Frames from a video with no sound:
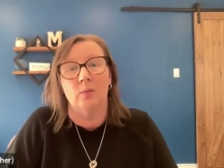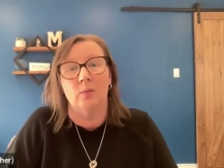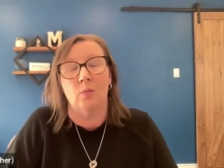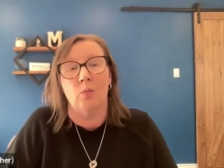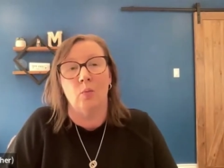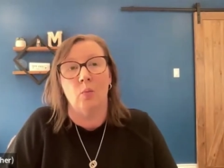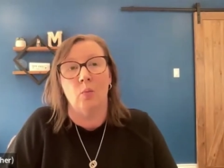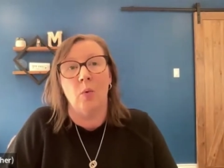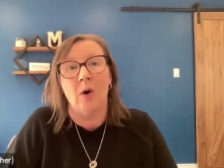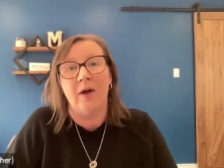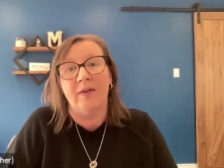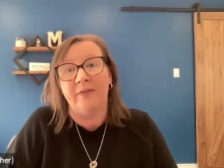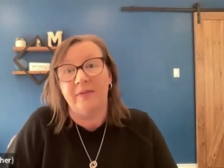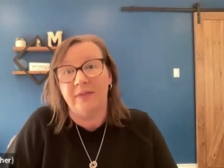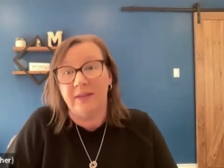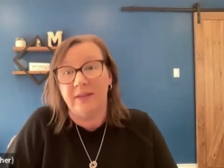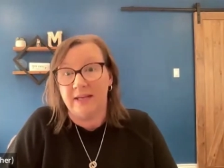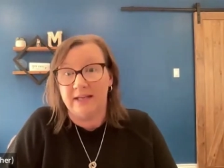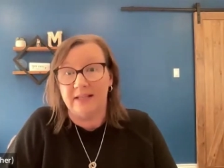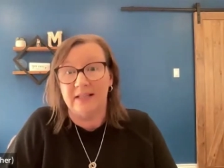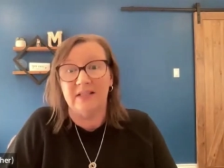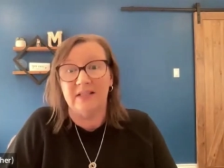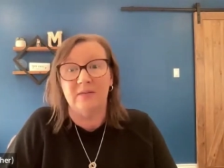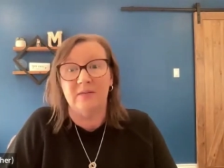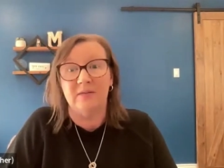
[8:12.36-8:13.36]
what
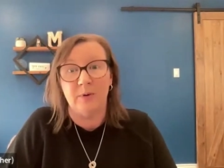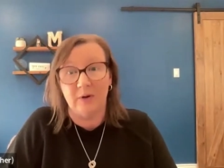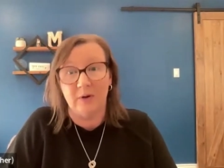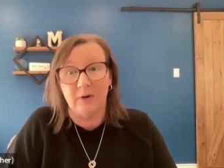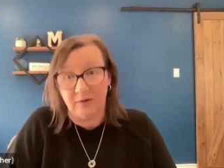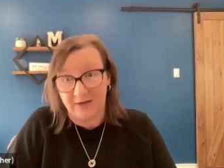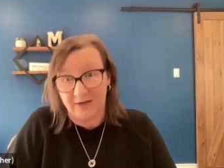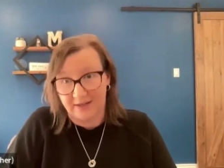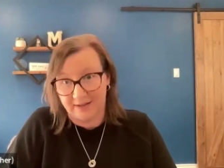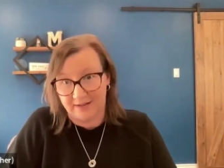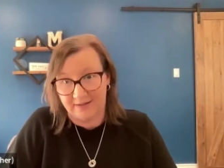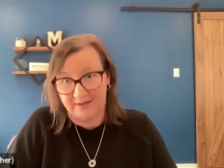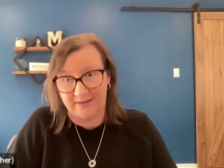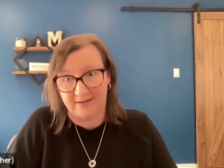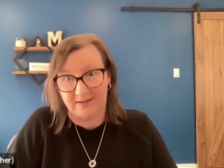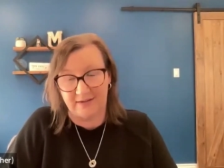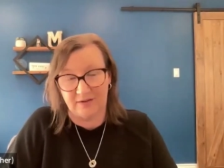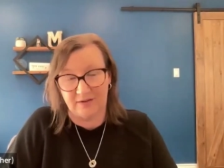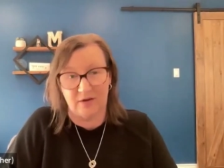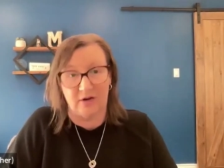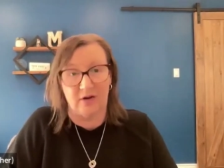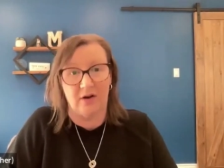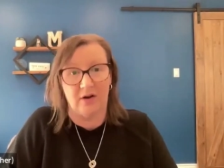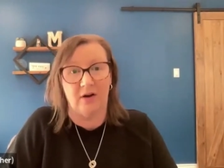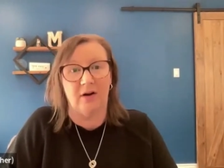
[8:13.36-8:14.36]
the
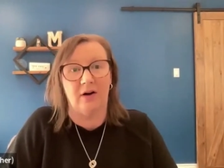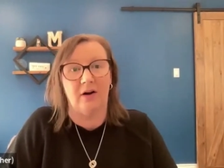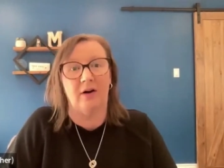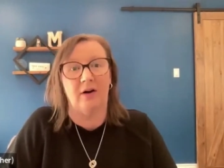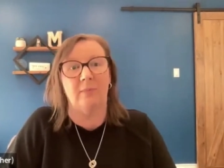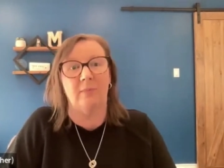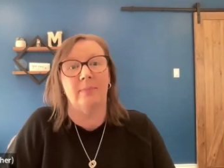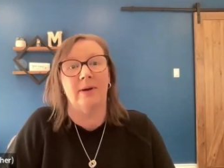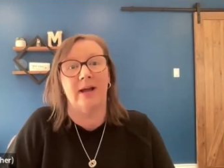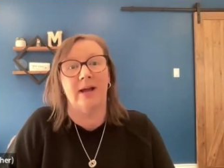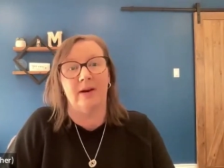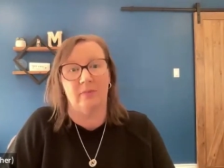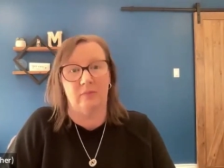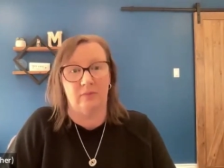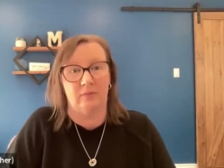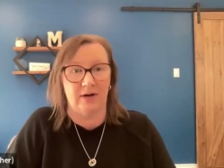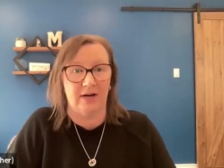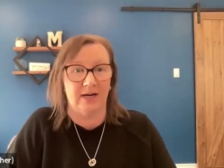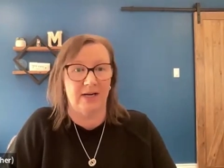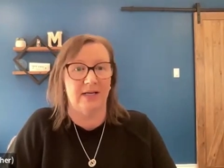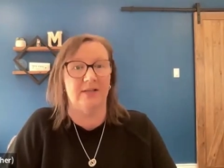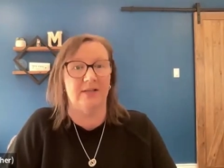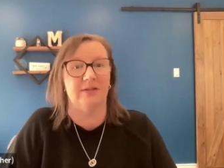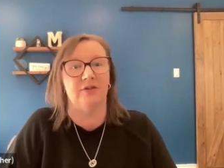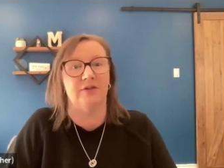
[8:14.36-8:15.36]
experiences are by
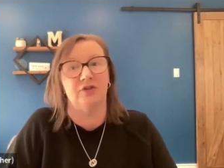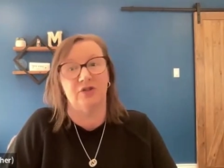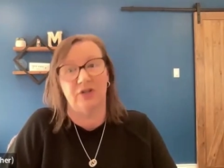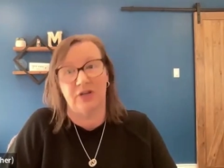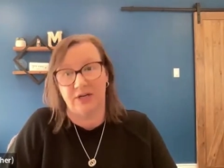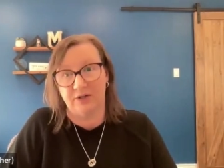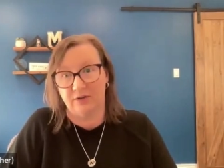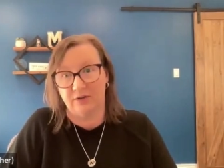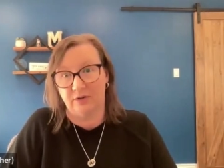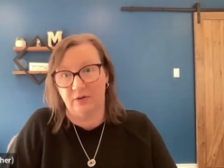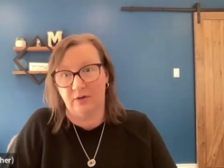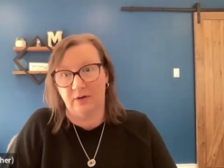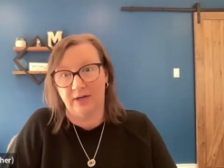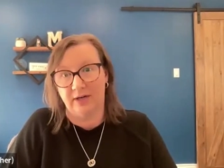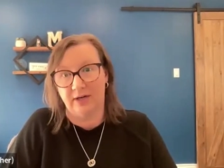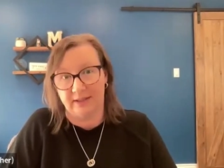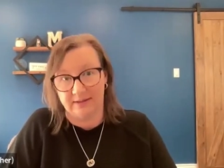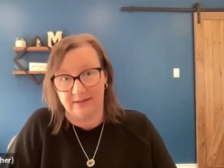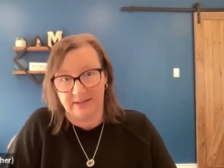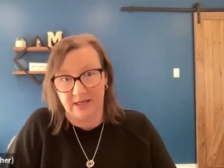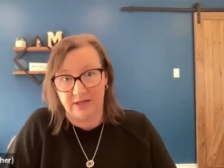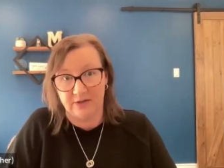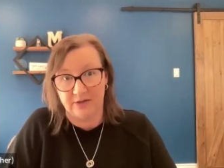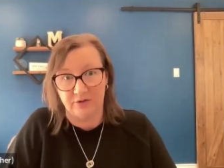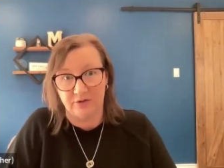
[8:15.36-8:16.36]
race, gender,
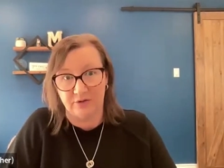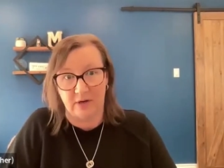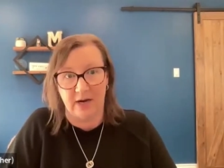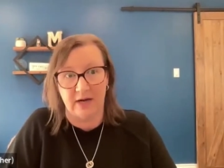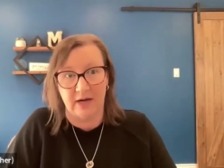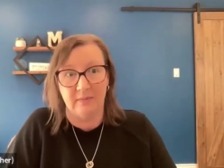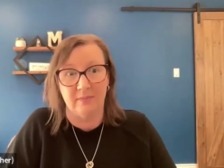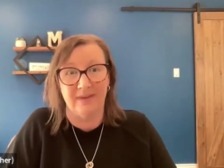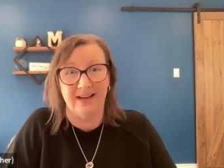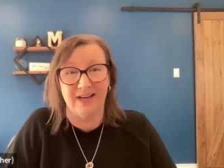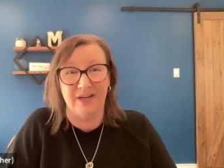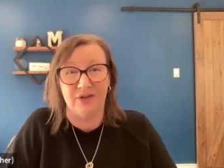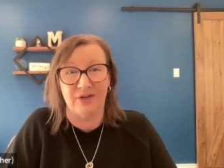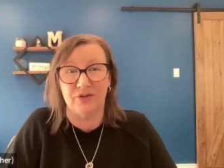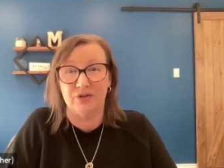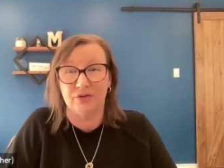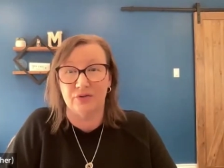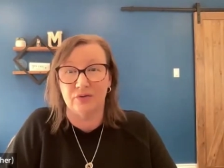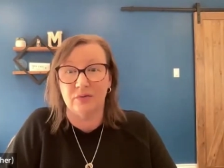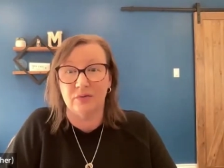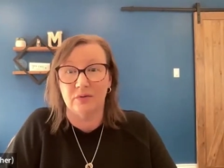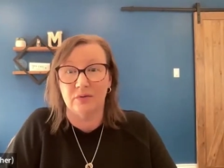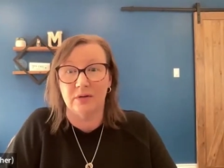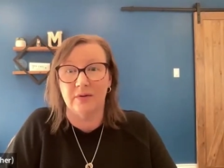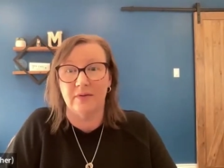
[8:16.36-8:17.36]
et cetera, and make
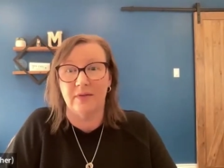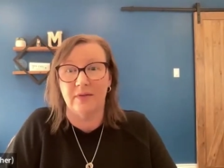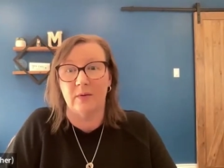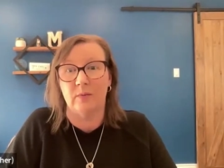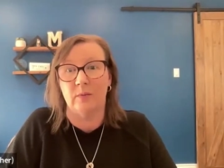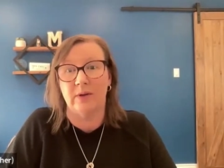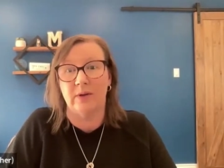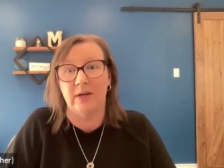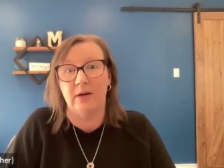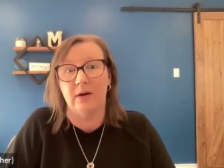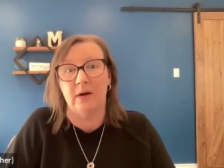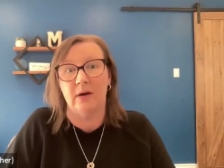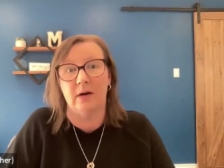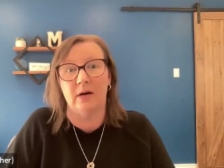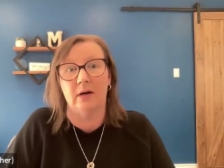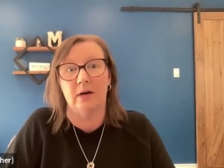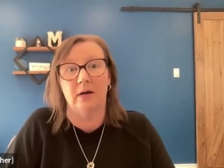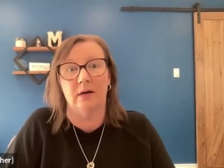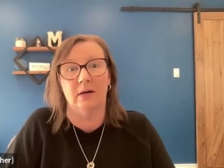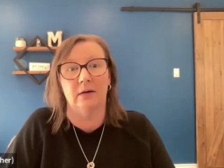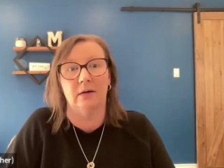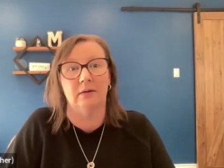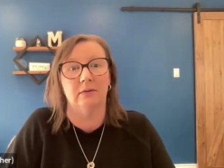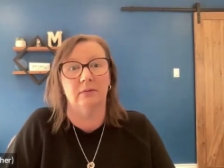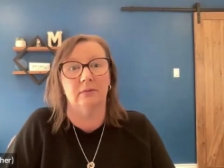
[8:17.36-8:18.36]
sure that we
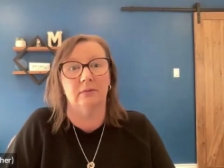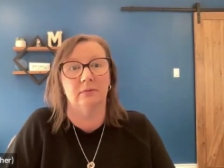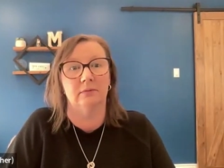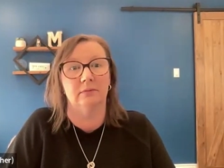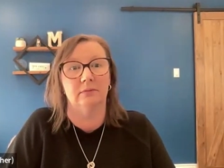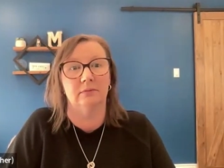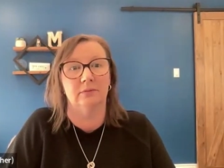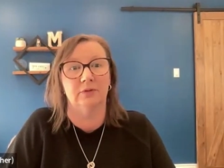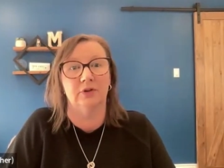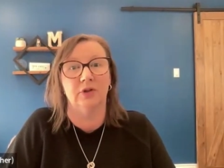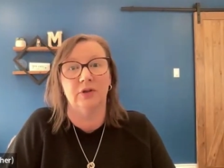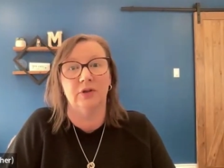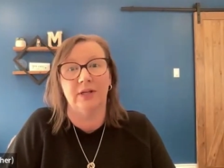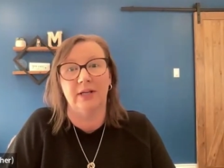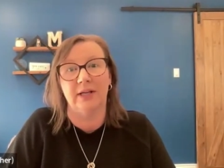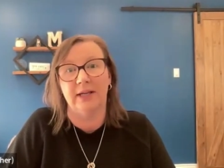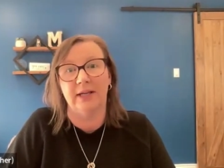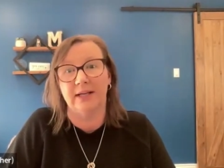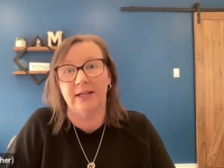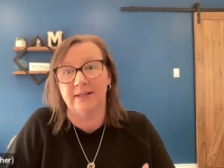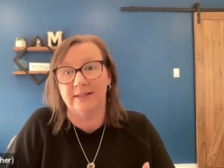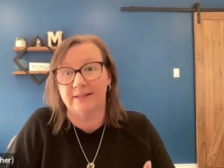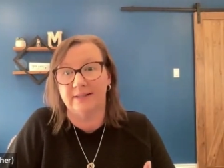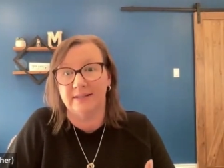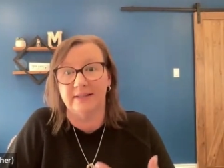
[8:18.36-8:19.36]
are
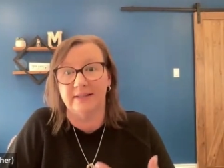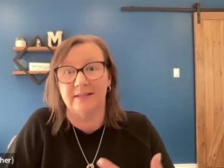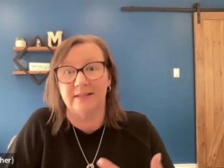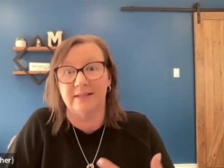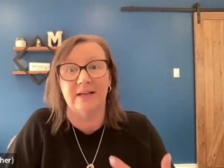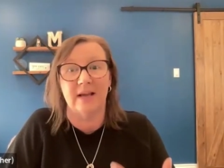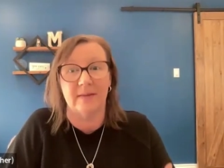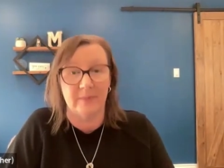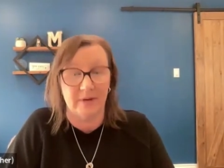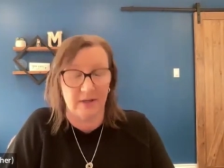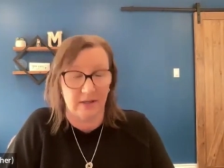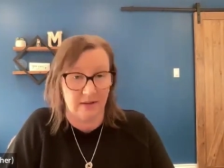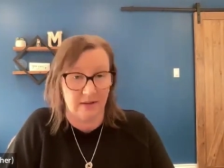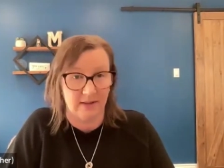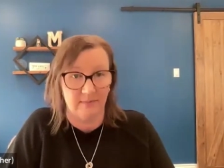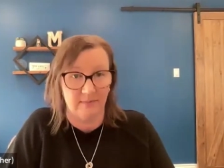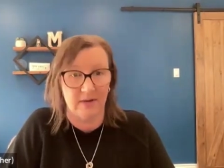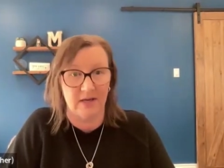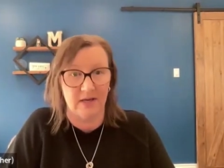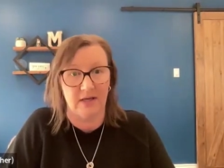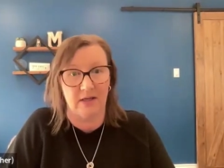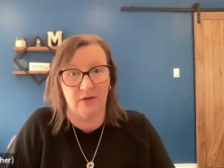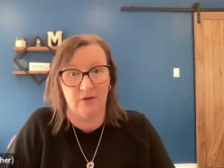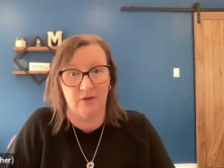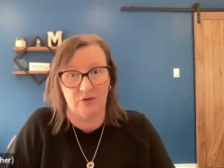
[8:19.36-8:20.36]
looking at systemically
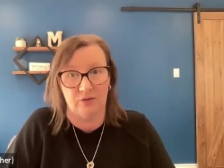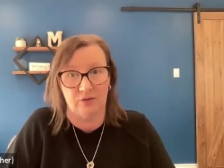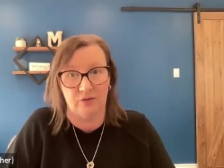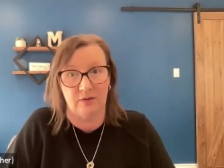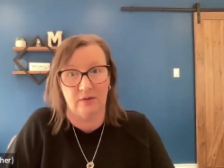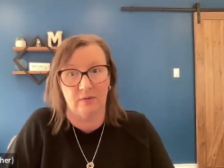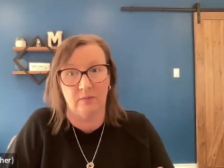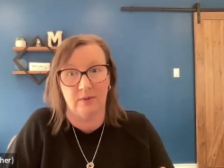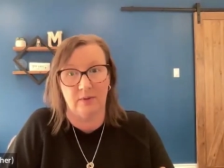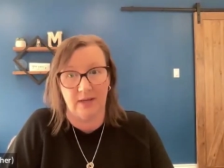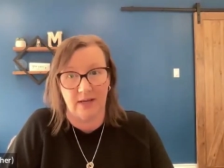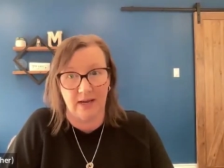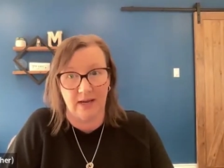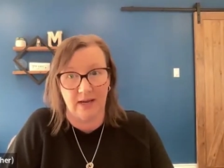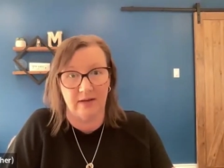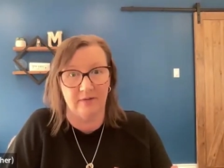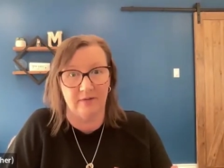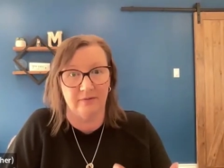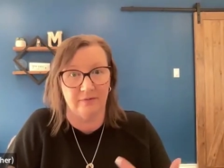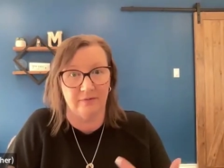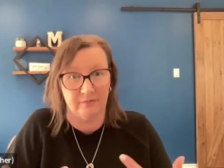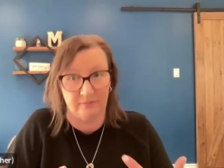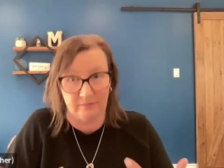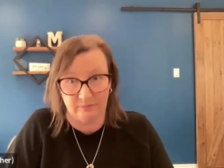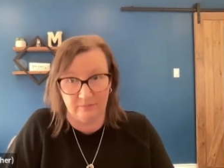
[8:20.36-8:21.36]
making sure that we
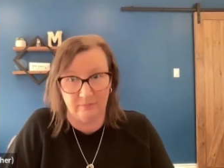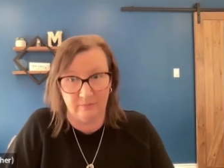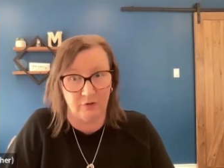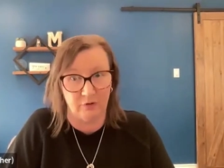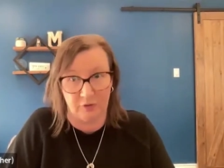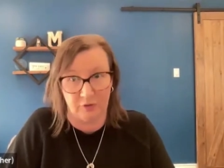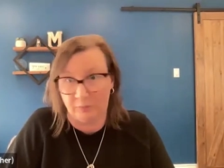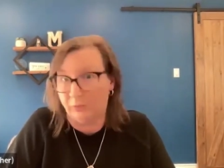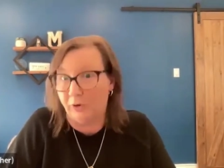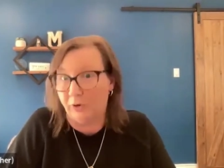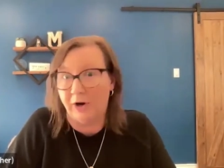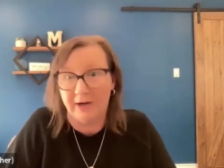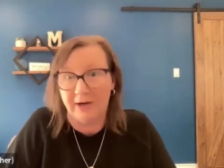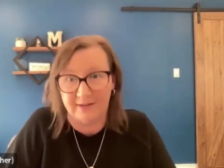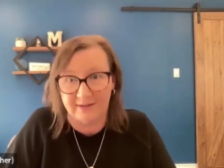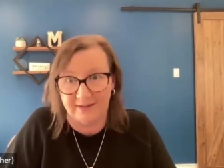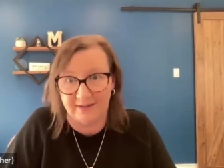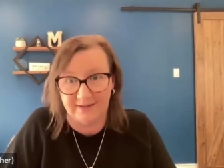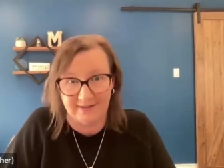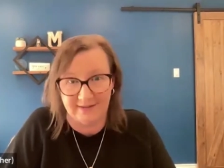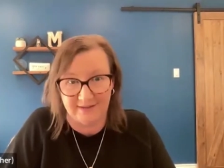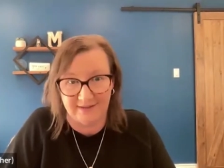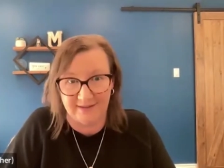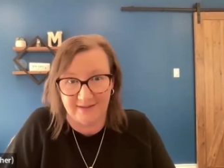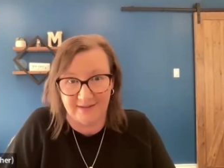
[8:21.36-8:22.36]
have good
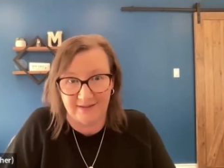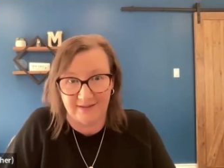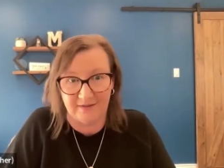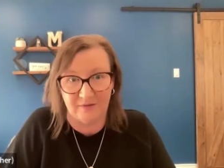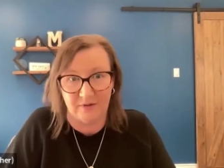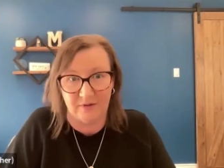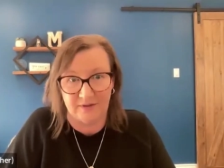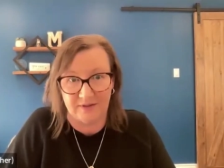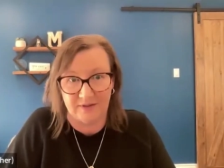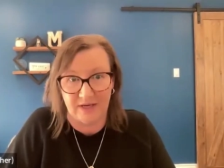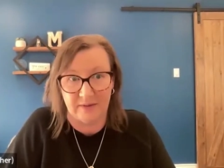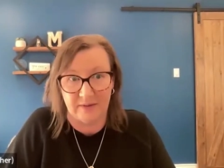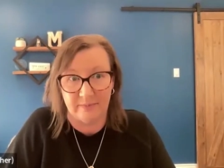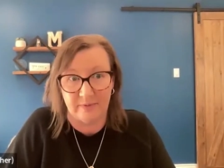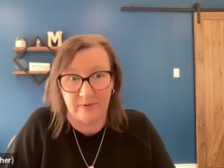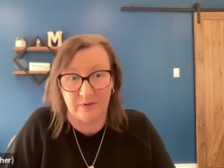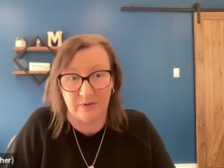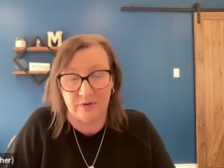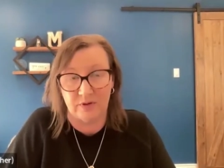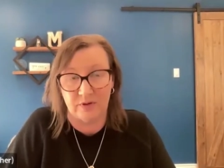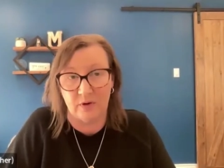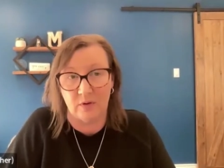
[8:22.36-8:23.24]
processes, for example.